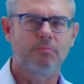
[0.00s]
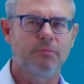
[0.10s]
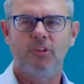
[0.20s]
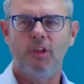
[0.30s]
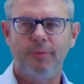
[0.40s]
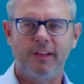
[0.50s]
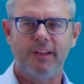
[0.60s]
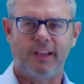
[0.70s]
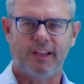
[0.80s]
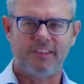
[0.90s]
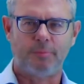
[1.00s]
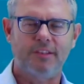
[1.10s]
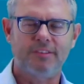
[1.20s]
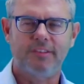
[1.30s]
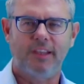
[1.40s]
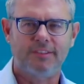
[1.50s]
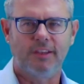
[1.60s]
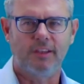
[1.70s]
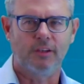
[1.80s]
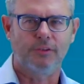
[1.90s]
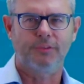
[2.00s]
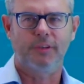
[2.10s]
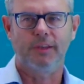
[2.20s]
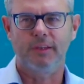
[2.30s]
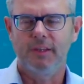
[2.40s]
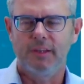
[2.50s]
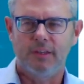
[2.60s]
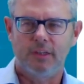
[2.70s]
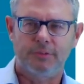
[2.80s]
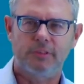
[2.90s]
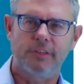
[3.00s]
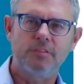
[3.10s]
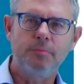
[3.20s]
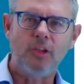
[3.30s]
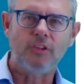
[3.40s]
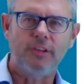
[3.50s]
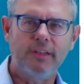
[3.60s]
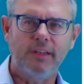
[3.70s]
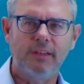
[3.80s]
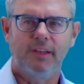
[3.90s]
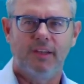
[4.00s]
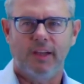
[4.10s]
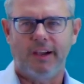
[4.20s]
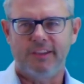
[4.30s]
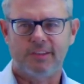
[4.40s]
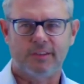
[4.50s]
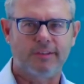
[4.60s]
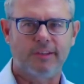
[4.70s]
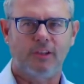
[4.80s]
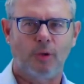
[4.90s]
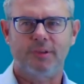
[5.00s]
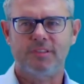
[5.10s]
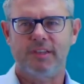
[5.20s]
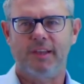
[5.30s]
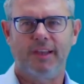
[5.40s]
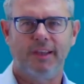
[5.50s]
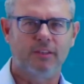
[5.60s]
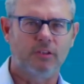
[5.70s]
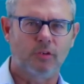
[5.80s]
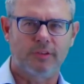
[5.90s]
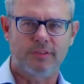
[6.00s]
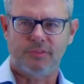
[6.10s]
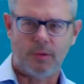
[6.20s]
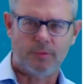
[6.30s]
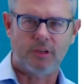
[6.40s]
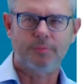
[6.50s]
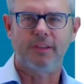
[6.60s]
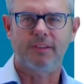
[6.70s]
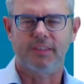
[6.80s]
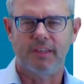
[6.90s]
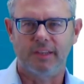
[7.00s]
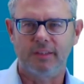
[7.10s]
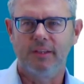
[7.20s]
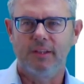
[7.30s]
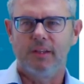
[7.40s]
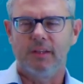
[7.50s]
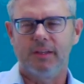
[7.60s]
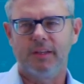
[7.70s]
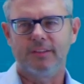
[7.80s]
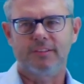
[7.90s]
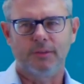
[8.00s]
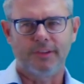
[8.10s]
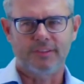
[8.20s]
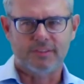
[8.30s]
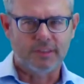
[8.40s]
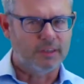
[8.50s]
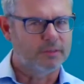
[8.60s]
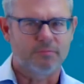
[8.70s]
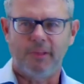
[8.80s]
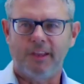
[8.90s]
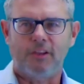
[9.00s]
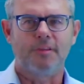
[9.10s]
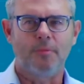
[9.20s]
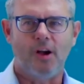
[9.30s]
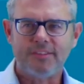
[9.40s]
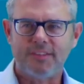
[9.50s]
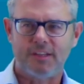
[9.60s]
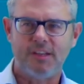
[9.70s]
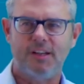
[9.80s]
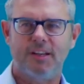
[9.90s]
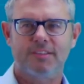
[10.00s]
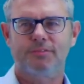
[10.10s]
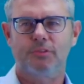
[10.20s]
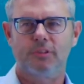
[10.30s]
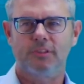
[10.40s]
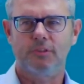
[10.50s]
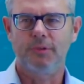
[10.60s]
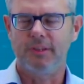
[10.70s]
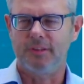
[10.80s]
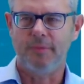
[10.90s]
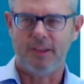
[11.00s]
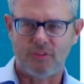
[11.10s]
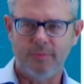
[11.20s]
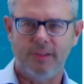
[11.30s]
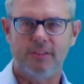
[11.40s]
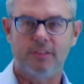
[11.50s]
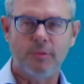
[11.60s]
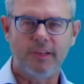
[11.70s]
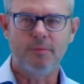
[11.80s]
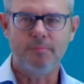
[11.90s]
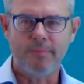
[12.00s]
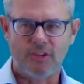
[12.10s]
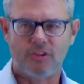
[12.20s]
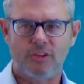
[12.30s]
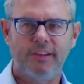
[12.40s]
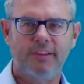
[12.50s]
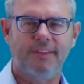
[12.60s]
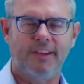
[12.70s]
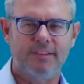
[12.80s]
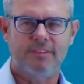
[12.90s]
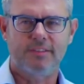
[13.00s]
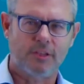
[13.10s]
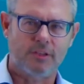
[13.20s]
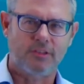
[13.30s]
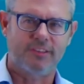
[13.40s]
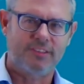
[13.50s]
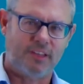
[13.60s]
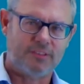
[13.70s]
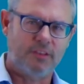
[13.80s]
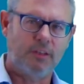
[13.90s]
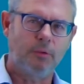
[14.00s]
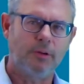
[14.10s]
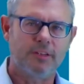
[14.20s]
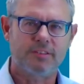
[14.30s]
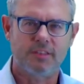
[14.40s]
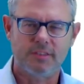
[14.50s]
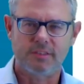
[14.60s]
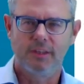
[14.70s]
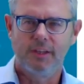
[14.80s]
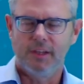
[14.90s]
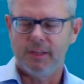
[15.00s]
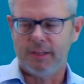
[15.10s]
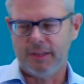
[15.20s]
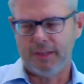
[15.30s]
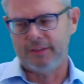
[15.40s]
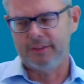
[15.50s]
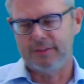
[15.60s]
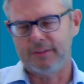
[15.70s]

typically acceptance testing of a transmission link, either on the copper side or on the fiber optic side. So it's I call it the master class for doing the measurements. It's really measuring devices, not just testing devices. And